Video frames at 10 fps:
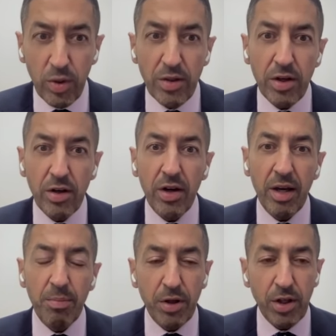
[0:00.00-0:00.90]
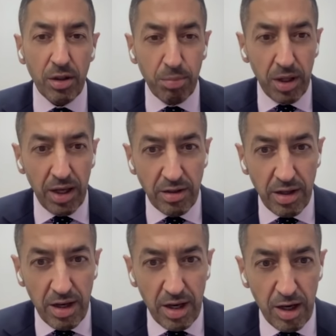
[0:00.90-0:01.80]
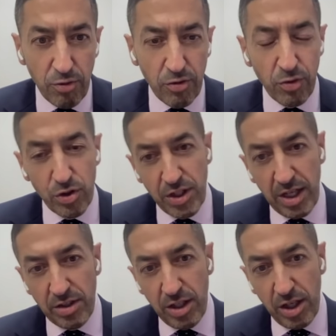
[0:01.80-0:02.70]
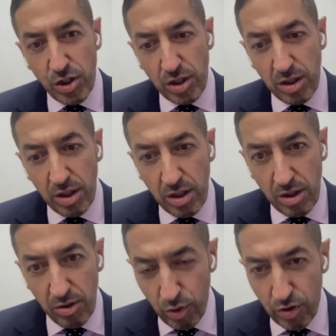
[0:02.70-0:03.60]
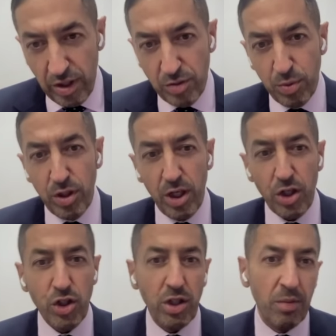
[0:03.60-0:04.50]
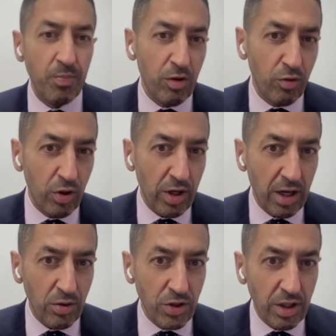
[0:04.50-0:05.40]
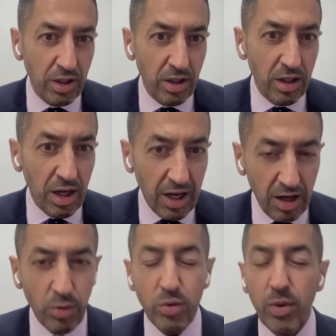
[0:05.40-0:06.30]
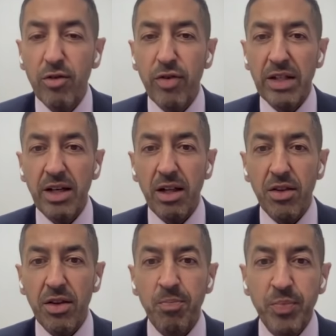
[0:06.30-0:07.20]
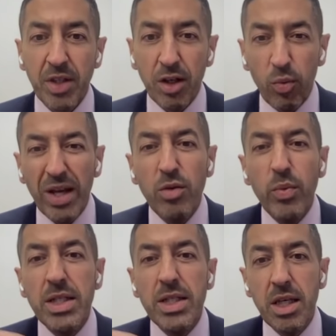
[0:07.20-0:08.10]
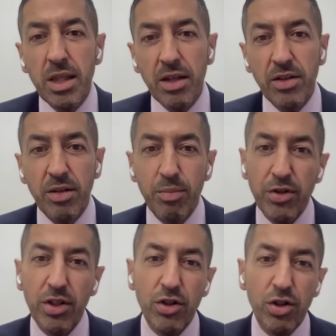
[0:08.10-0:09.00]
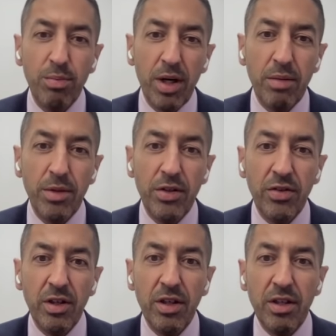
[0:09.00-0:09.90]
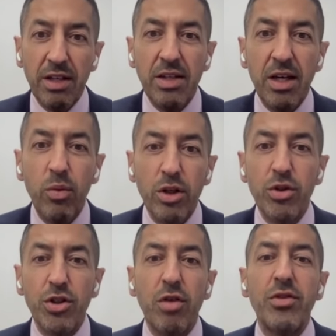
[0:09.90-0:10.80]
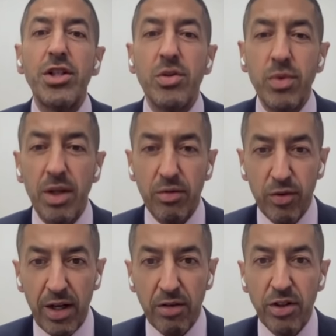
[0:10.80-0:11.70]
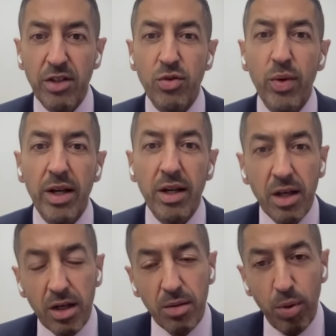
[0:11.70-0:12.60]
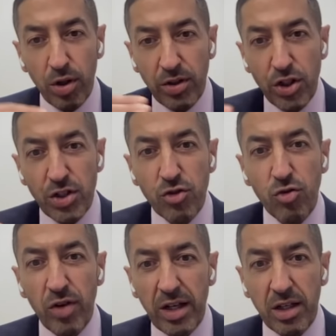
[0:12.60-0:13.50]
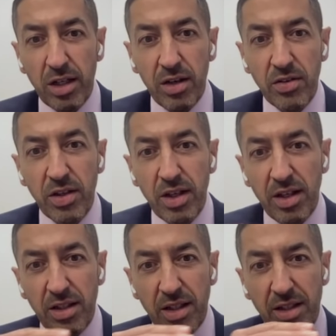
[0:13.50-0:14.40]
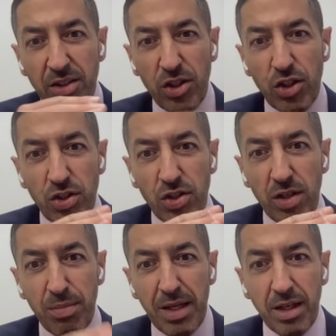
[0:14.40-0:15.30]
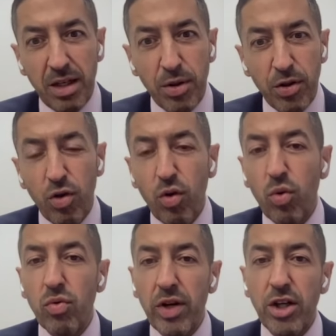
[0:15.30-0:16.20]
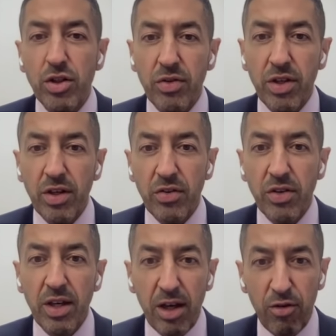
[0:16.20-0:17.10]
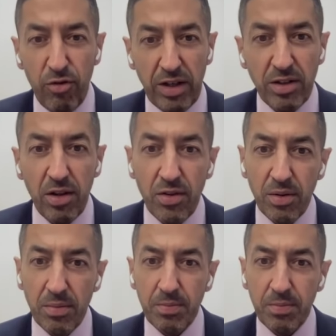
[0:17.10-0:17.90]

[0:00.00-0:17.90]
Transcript: whether a particular plan they have for sanitation, for transportation, for housing, how it will affect health. When we see that in presidential primaries, that's how we know this conversation will have arrived. It's when politicians recognize that decisions they're making about a whole range of things affect health.